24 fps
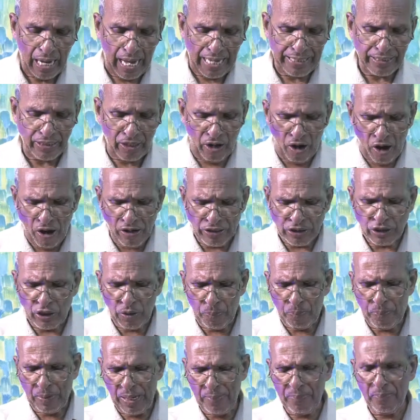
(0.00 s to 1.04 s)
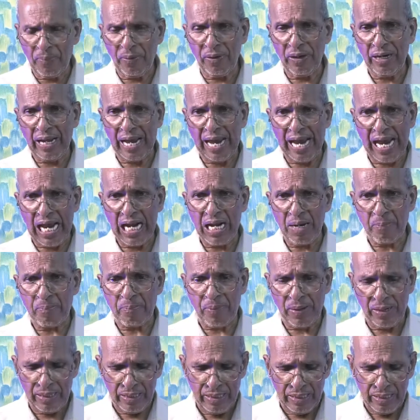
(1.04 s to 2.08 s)
And God's people
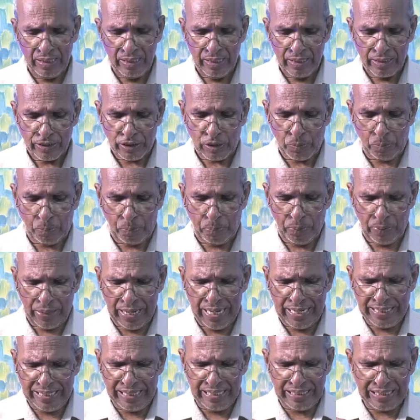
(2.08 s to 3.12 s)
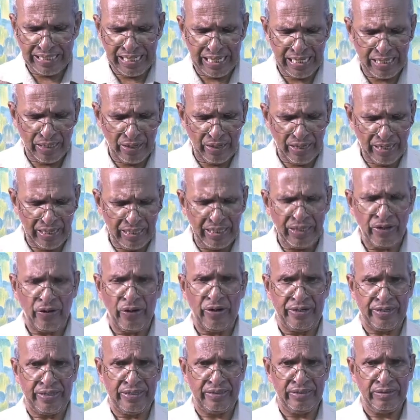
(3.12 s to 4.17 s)
help spread their
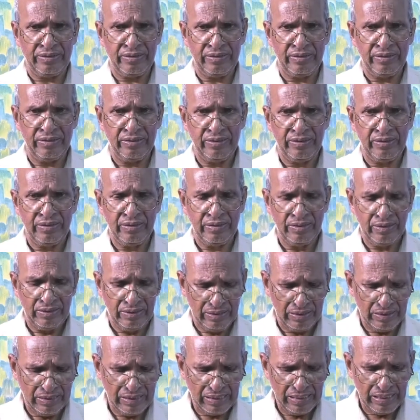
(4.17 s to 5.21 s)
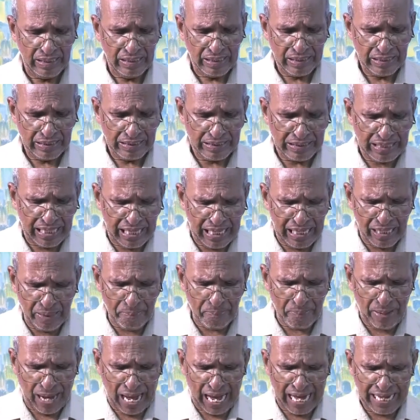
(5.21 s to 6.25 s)
error,
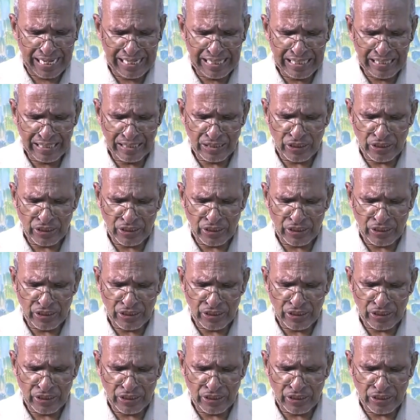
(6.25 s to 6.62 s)
thereby